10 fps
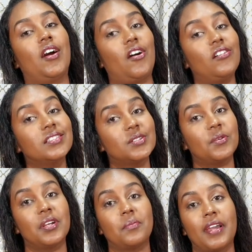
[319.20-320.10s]
Also
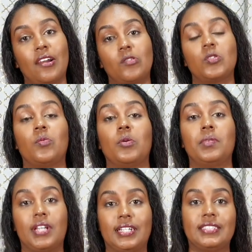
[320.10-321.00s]
in my October
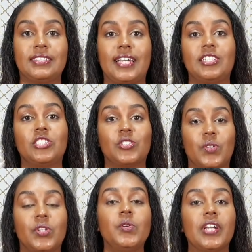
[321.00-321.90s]
plans, I
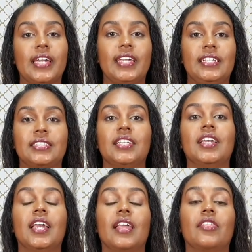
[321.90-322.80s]
showed you guys
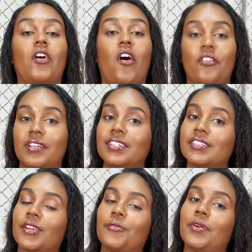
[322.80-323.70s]
the
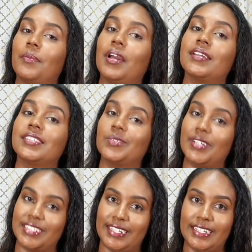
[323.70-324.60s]
orange rib
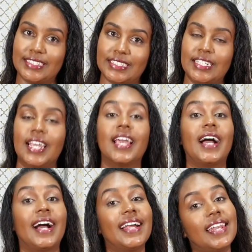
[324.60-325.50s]
sweater knit
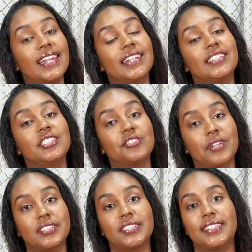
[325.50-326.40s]
and the
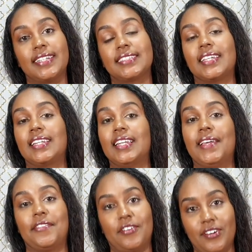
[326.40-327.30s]
stretch snakeskin
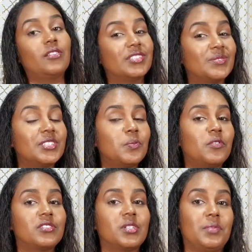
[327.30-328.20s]
leather. Those were
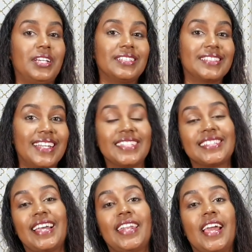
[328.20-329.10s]
supposed to be a set
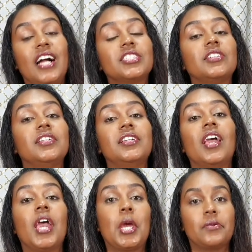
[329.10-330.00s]
and it actually
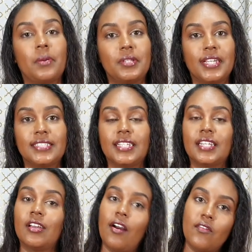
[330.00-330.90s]
replicated
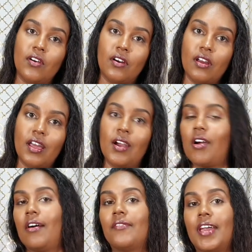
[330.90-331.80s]
the cover
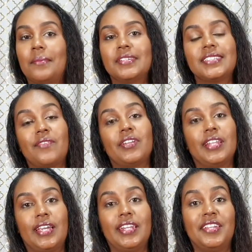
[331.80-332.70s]
of
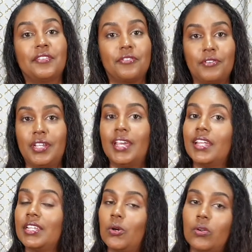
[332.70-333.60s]
M7983.
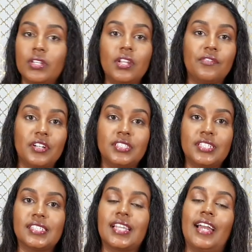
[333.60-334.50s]
The only difference
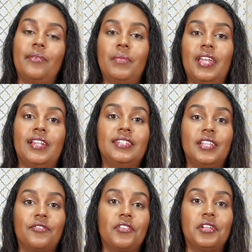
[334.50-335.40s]
is that I made a
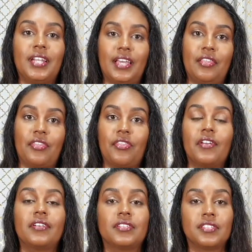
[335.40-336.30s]
different length
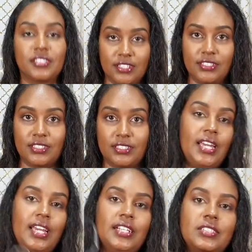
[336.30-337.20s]
skirt.
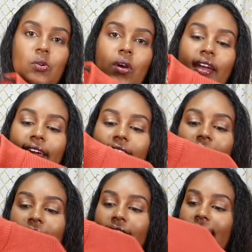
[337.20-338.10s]
So
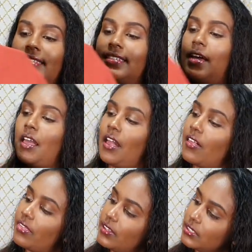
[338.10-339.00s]
here is
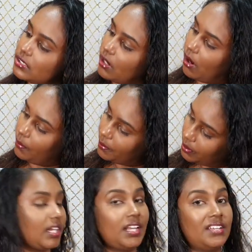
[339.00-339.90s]
the top.
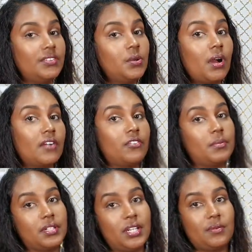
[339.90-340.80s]
If you are
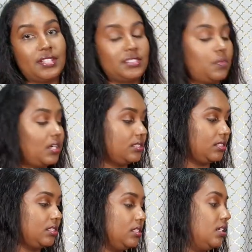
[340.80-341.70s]
familiar with this
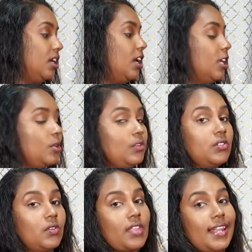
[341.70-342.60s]
pattern, you would
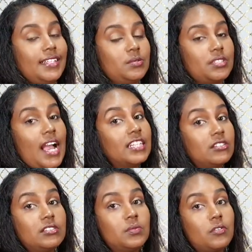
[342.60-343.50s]
know that this was
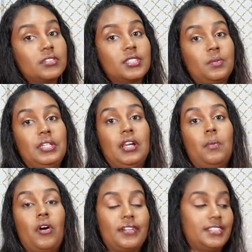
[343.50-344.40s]
actually supposed to be a
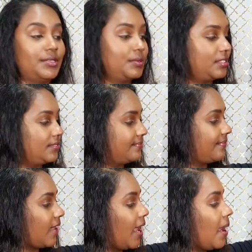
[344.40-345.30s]
bodysuit.
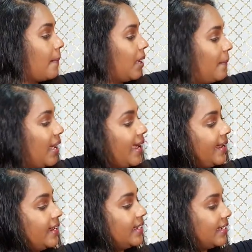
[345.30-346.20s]
But
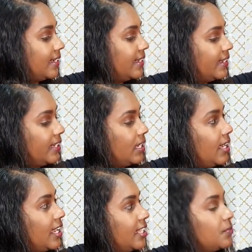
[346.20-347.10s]
mine
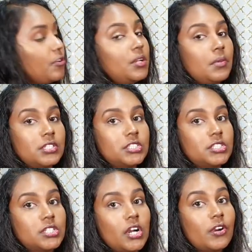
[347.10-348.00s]
is pretty much
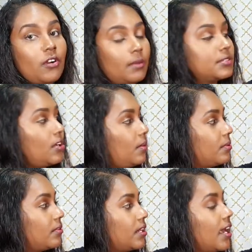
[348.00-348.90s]
a crop top.
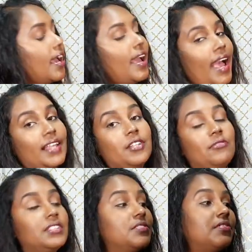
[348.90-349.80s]
And the
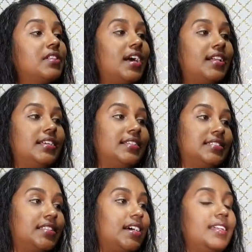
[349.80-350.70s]
reason for that is
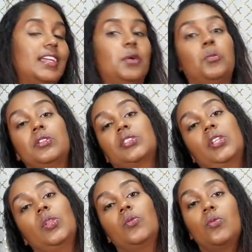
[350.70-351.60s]
that there was
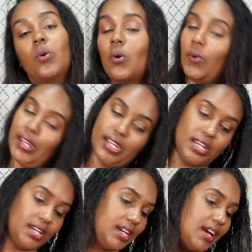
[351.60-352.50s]
no way
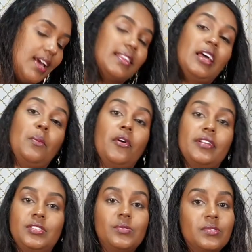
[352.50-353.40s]
that
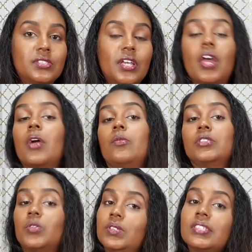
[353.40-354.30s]
bodysuit was
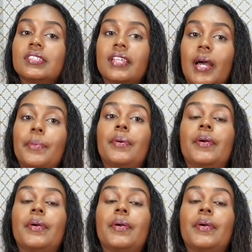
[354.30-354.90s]
going to snap